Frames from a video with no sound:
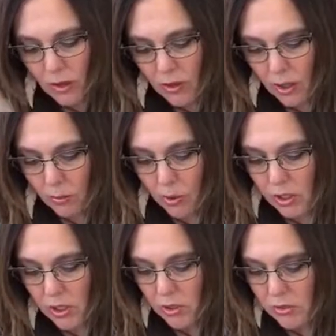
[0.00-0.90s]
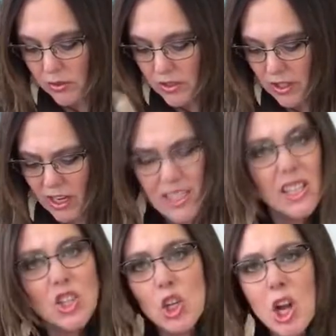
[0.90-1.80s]
that I'm going to use, and I
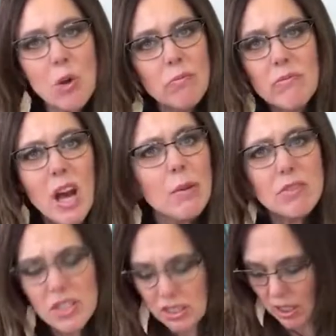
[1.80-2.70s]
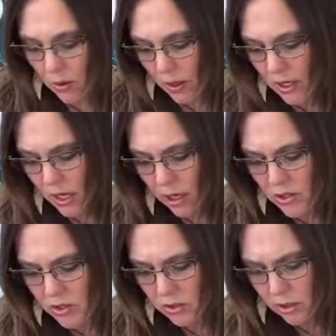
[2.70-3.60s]
said, you know, I'll just get on here and
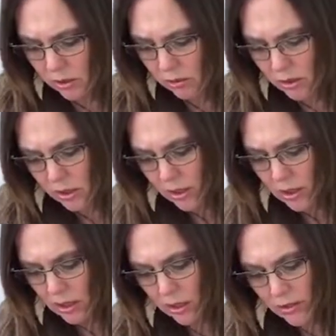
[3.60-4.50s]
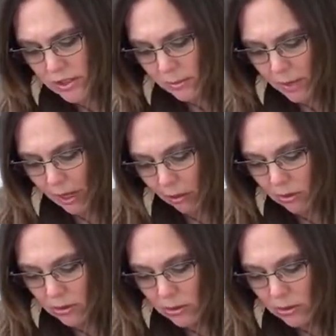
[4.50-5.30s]
do a little demo,